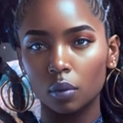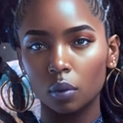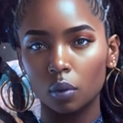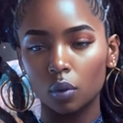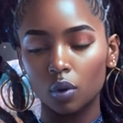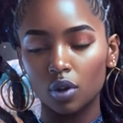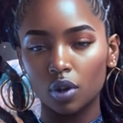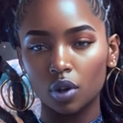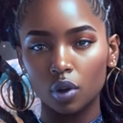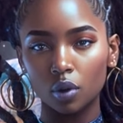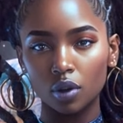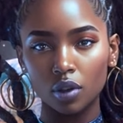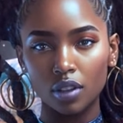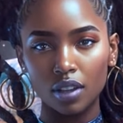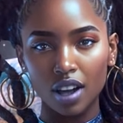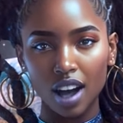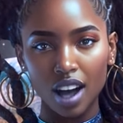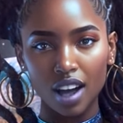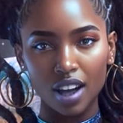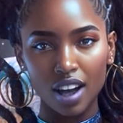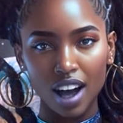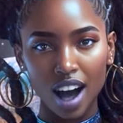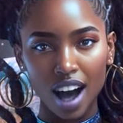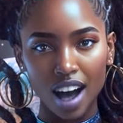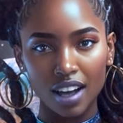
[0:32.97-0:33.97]
Produced
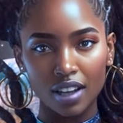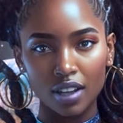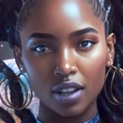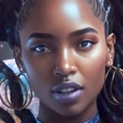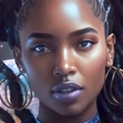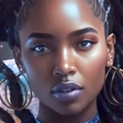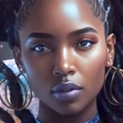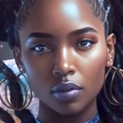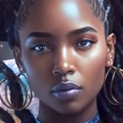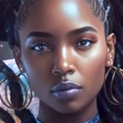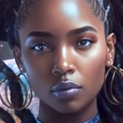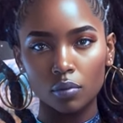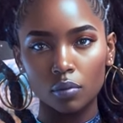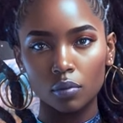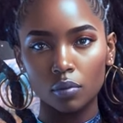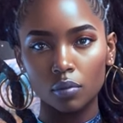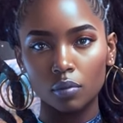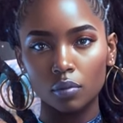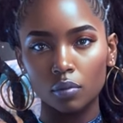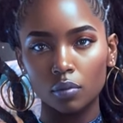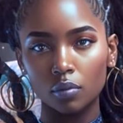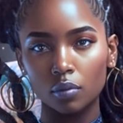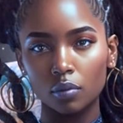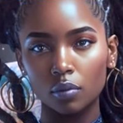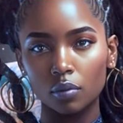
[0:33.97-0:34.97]
like cattle.
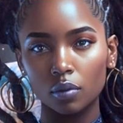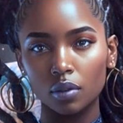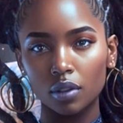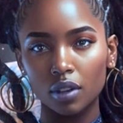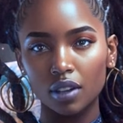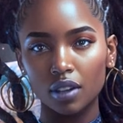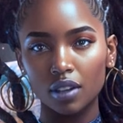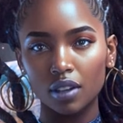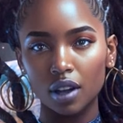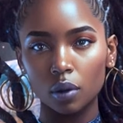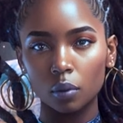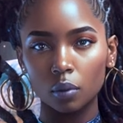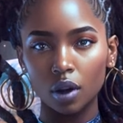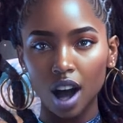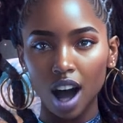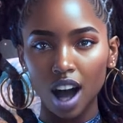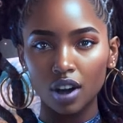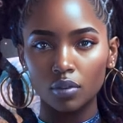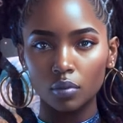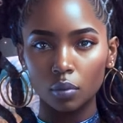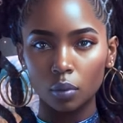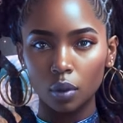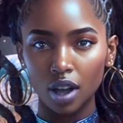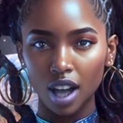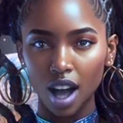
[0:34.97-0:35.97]
Some
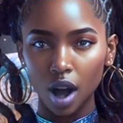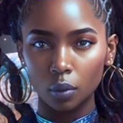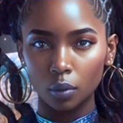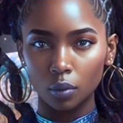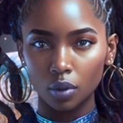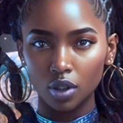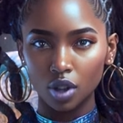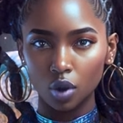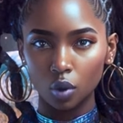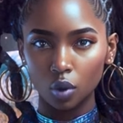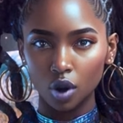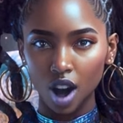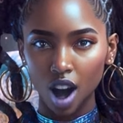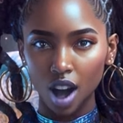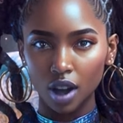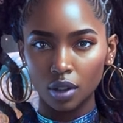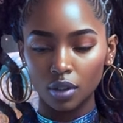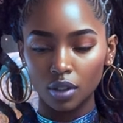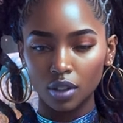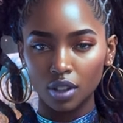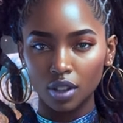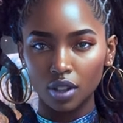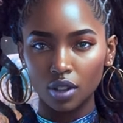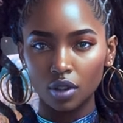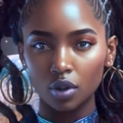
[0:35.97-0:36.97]
have become so
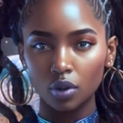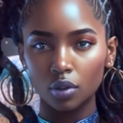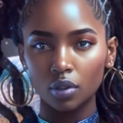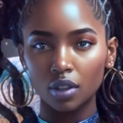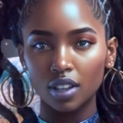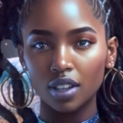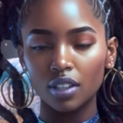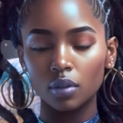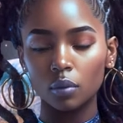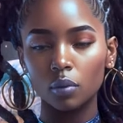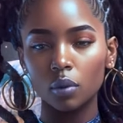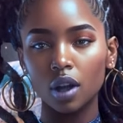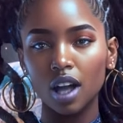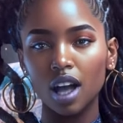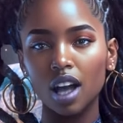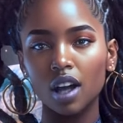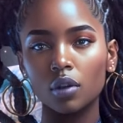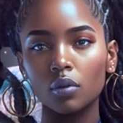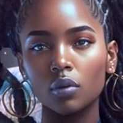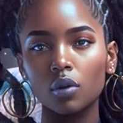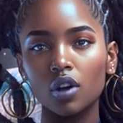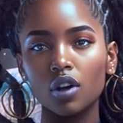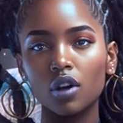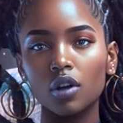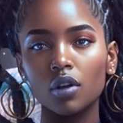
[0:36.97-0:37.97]
calloused to this
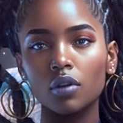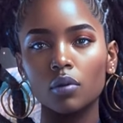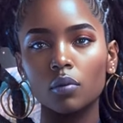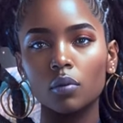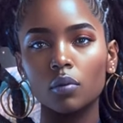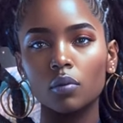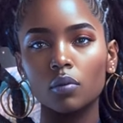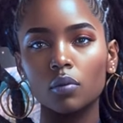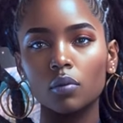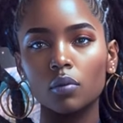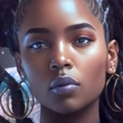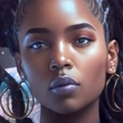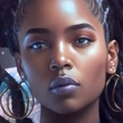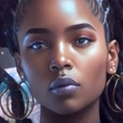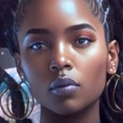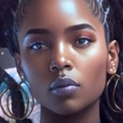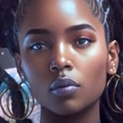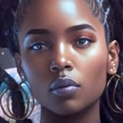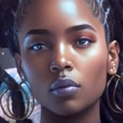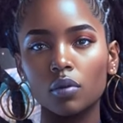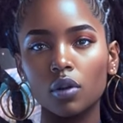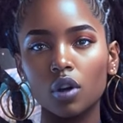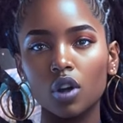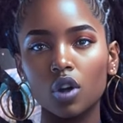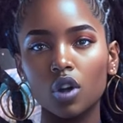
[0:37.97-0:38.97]
behavior.
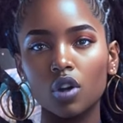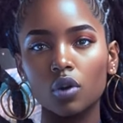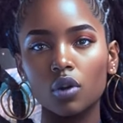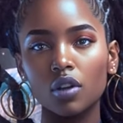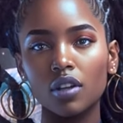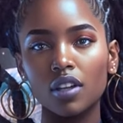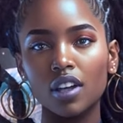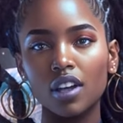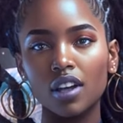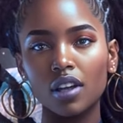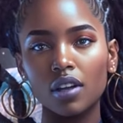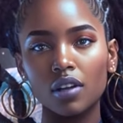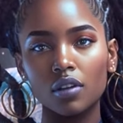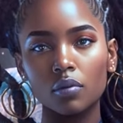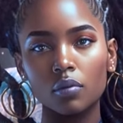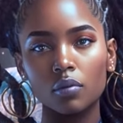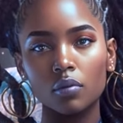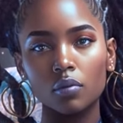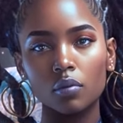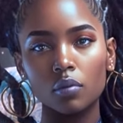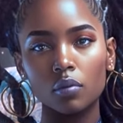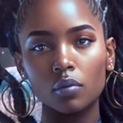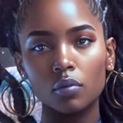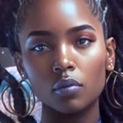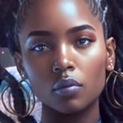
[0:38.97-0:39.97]
You see,
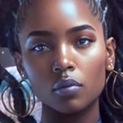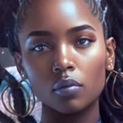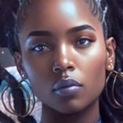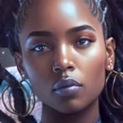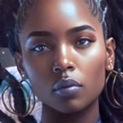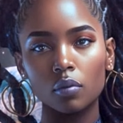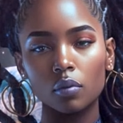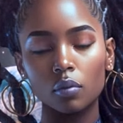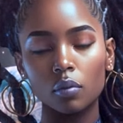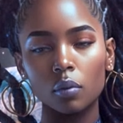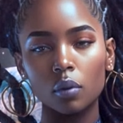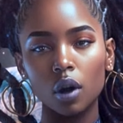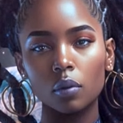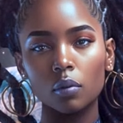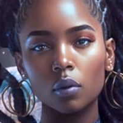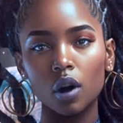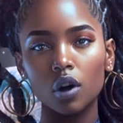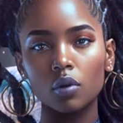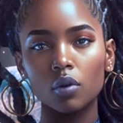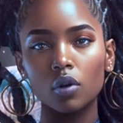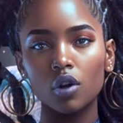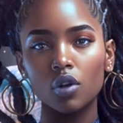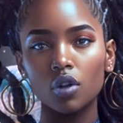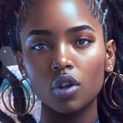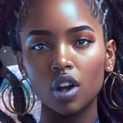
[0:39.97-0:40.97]
my
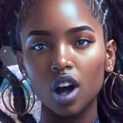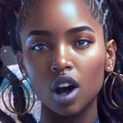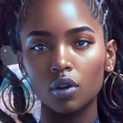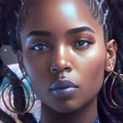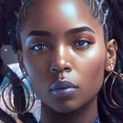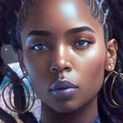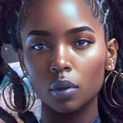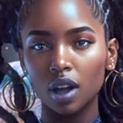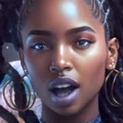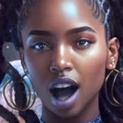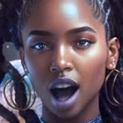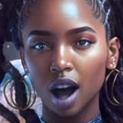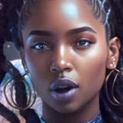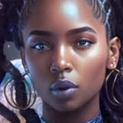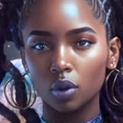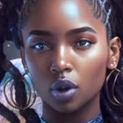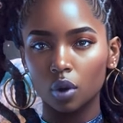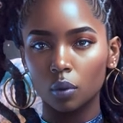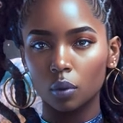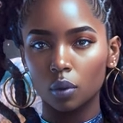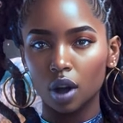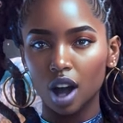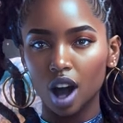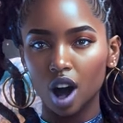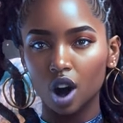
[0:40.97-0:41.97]
mother taught me how
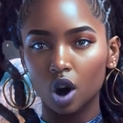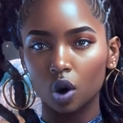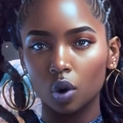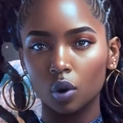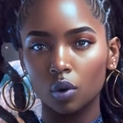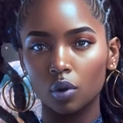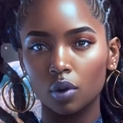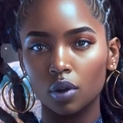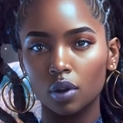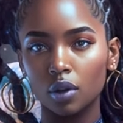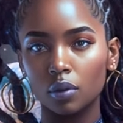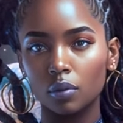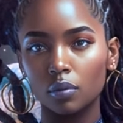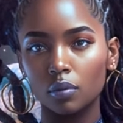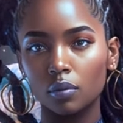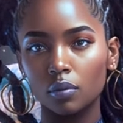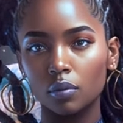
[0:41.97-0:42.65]
to be a whore.